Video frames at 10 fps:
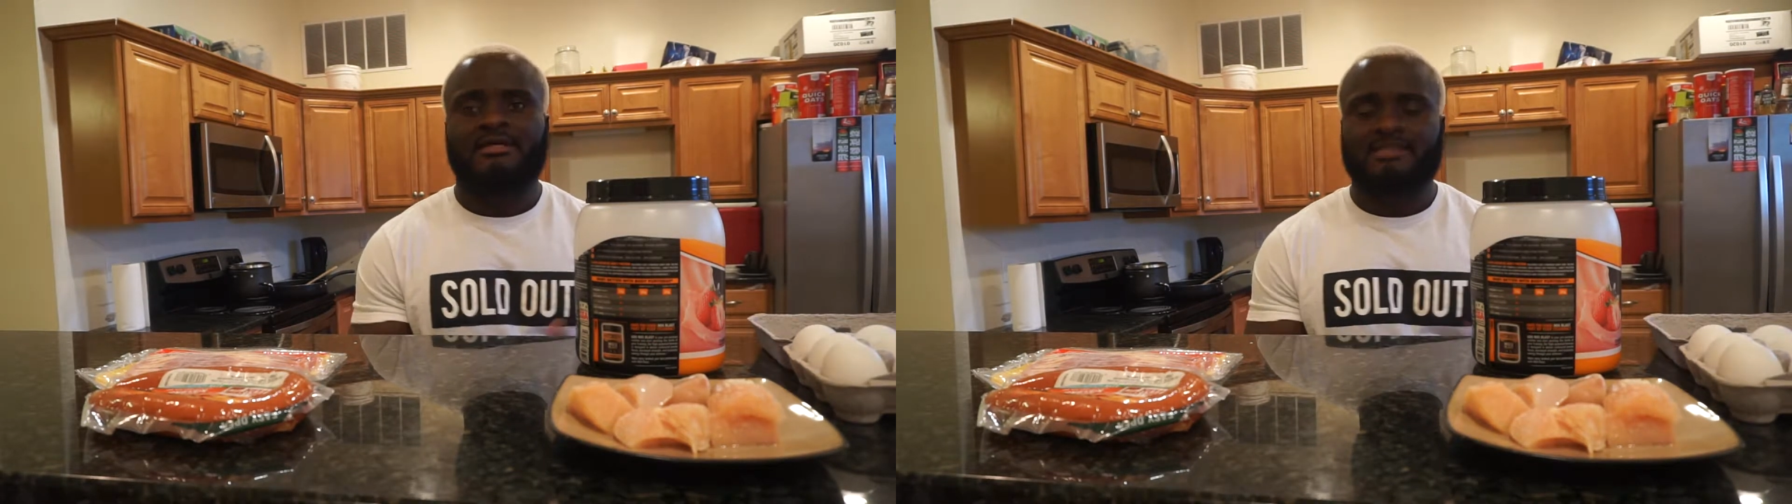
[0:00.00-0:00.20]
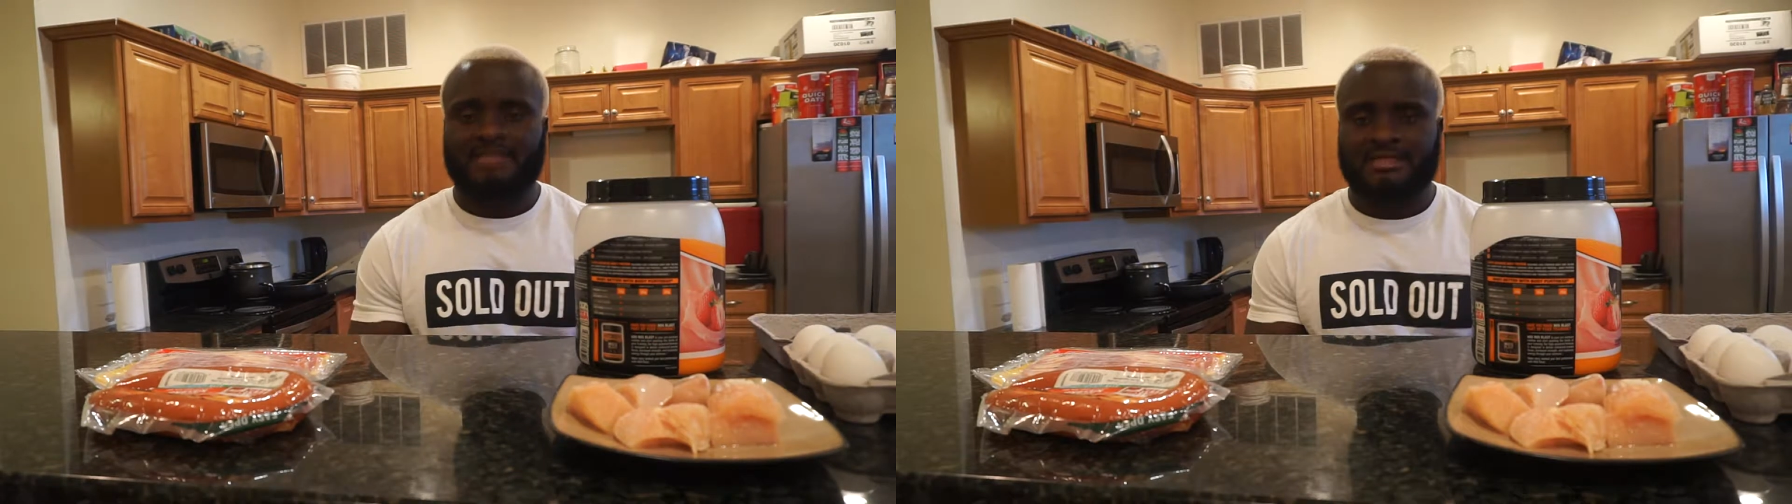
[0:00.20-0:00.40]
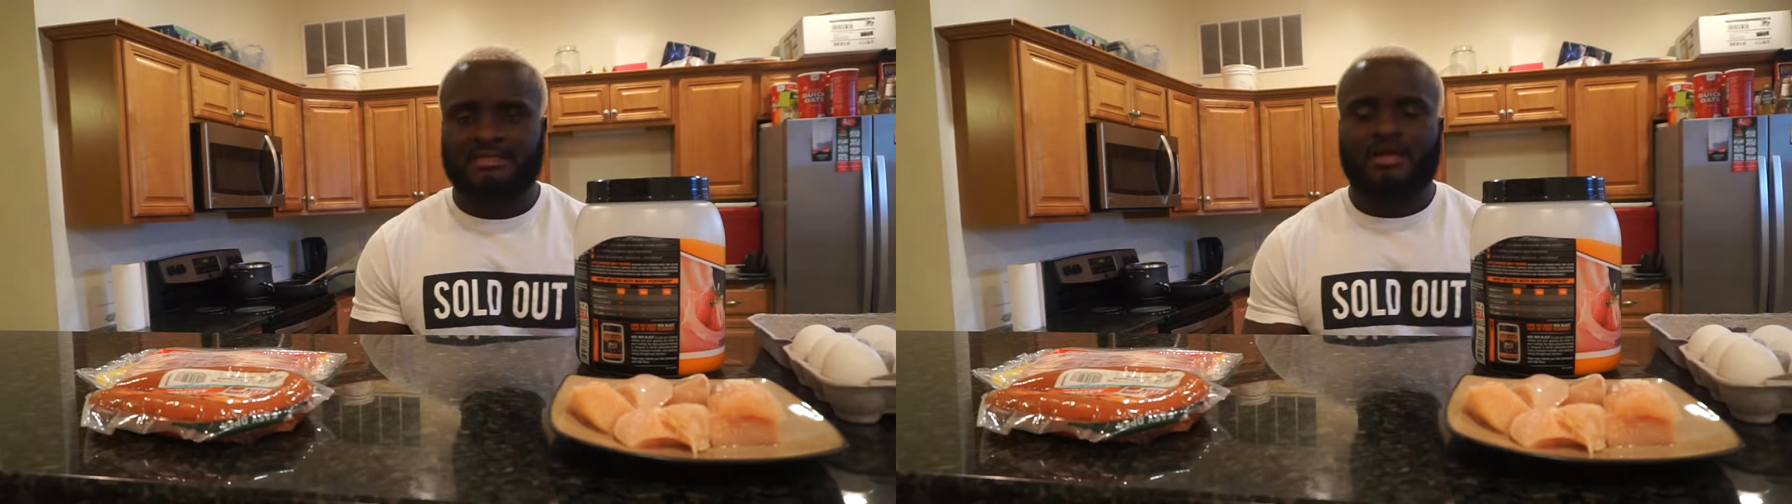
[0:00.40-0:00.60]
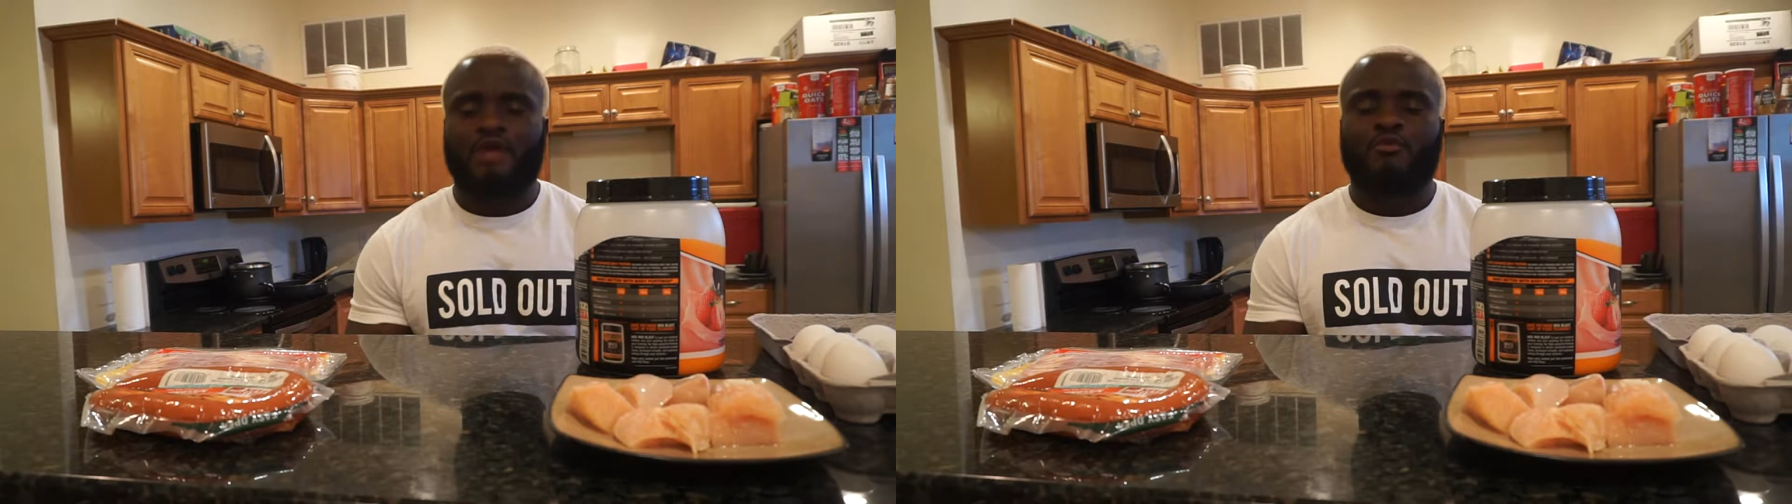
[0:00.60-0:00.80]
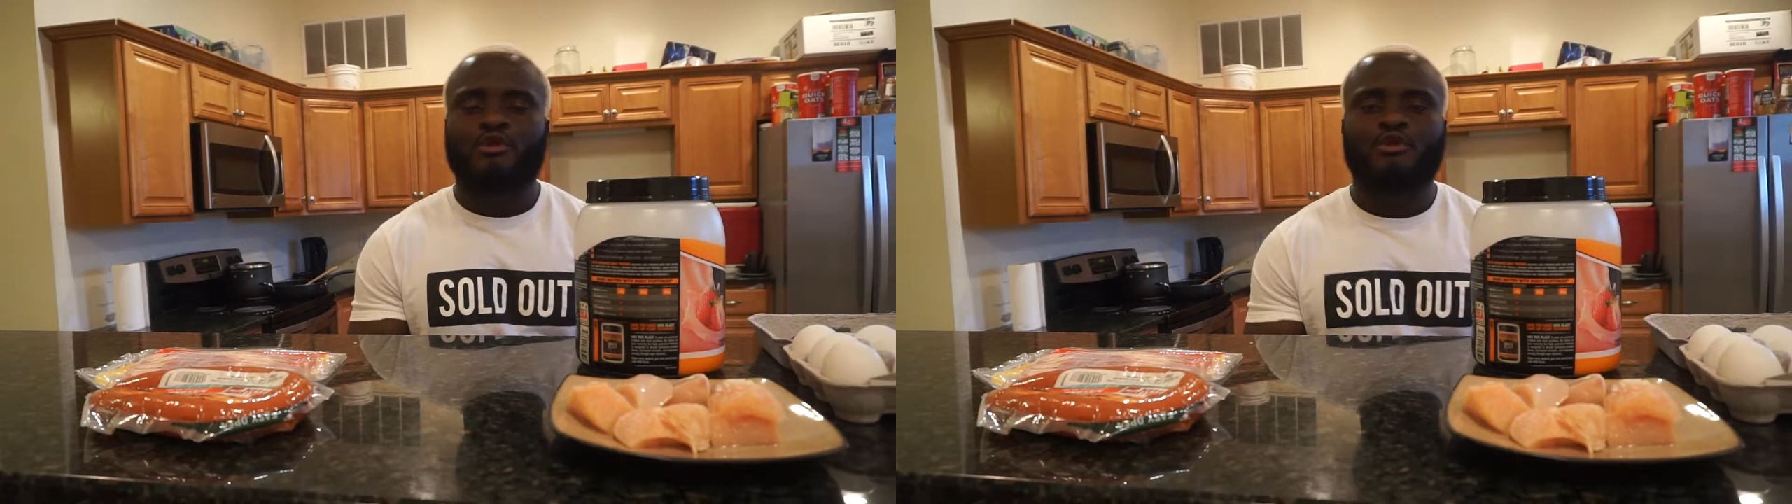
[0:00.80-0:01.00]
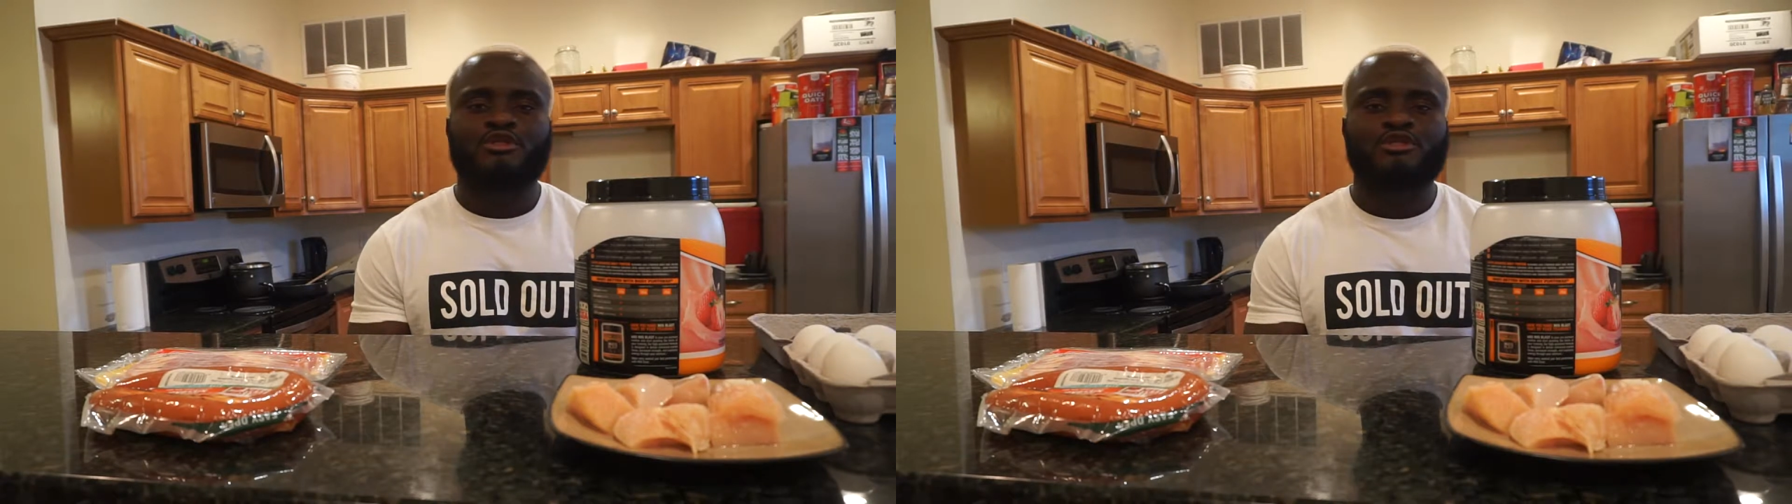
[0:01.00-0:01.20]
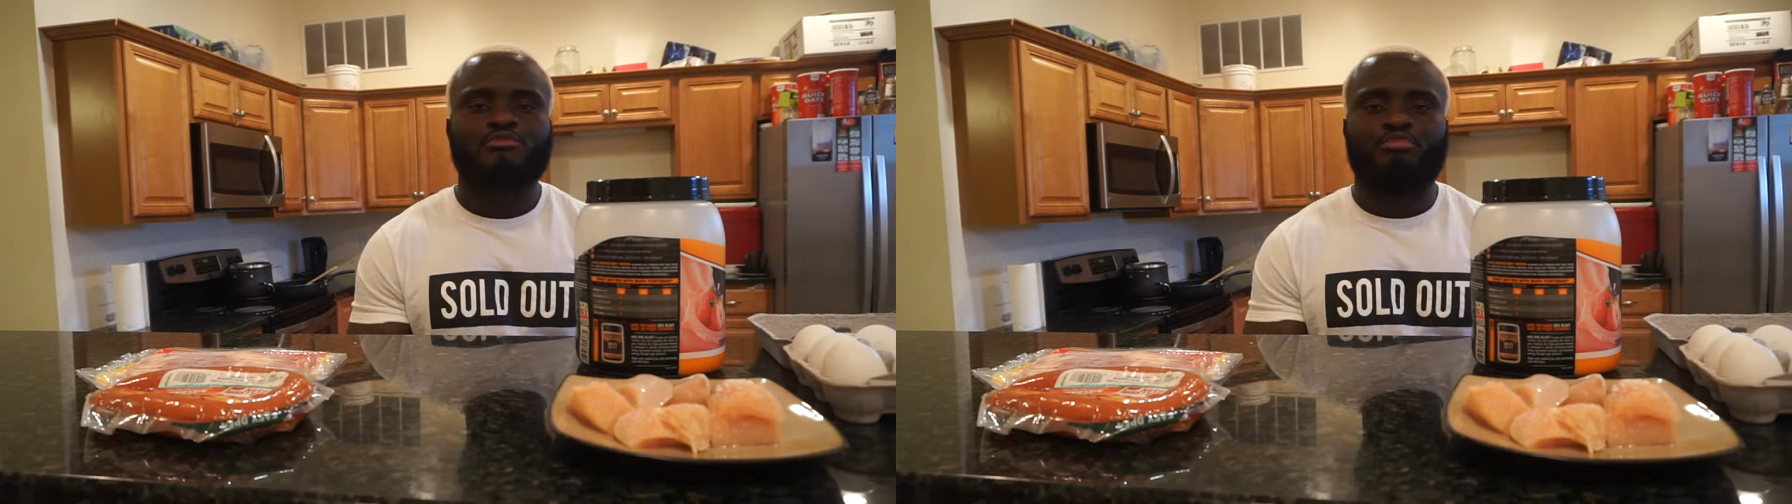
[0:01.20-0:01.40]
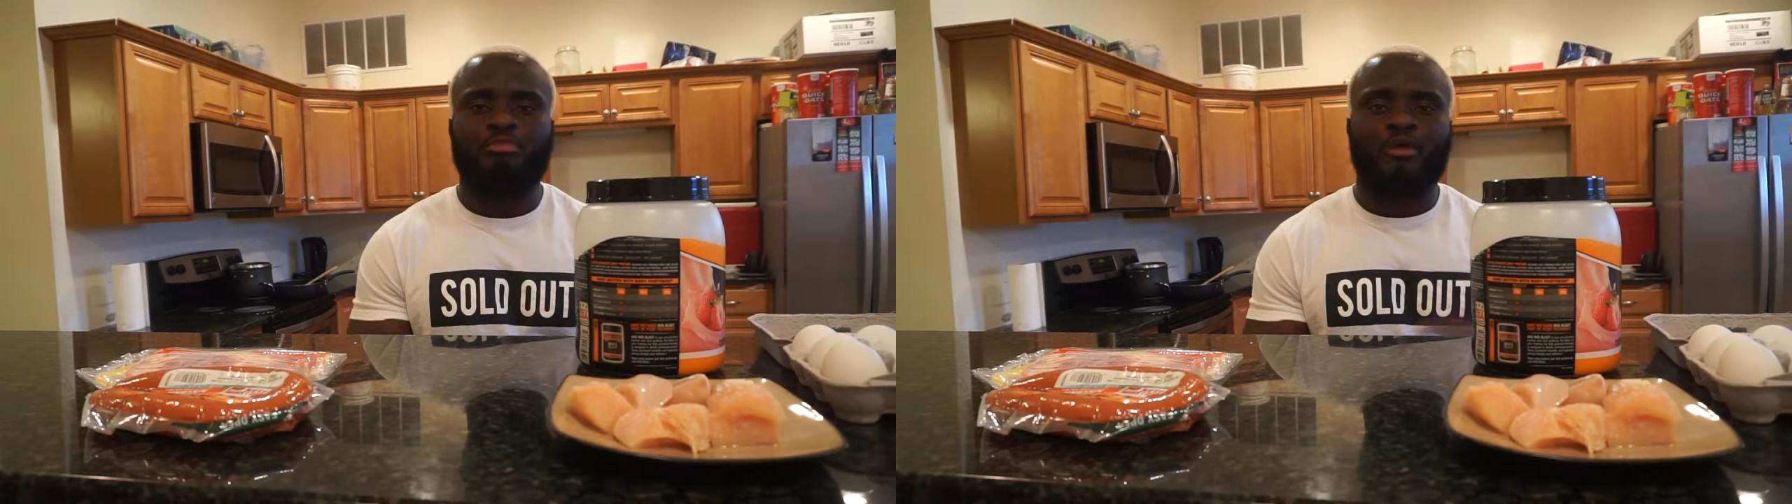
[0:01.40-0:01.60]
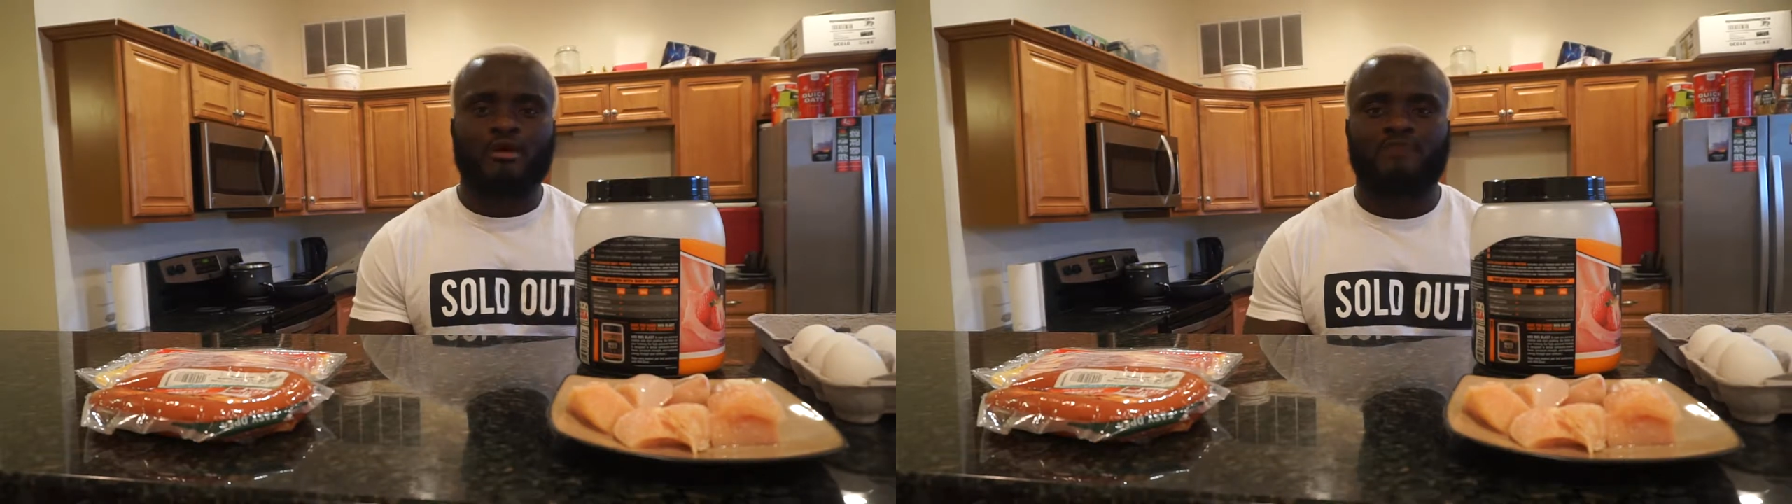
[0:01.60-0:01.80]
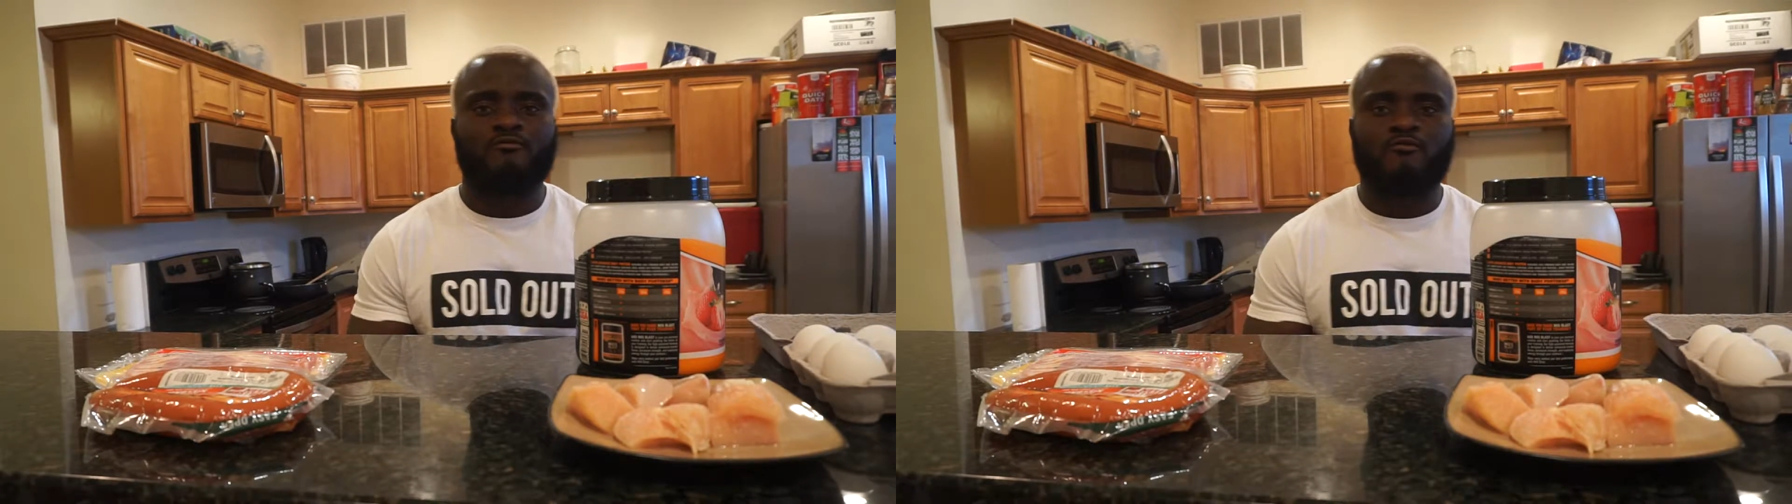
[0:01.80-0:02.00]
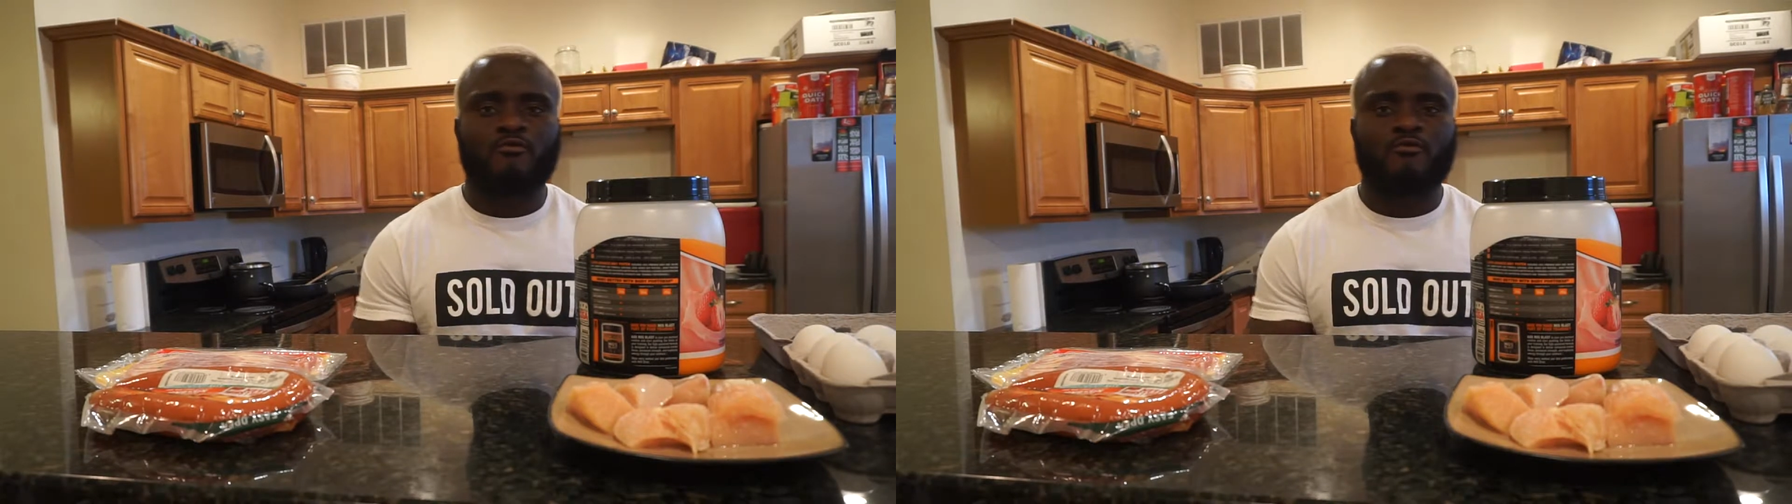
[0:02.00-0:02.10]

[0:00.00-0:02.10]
Yes. We don't just burn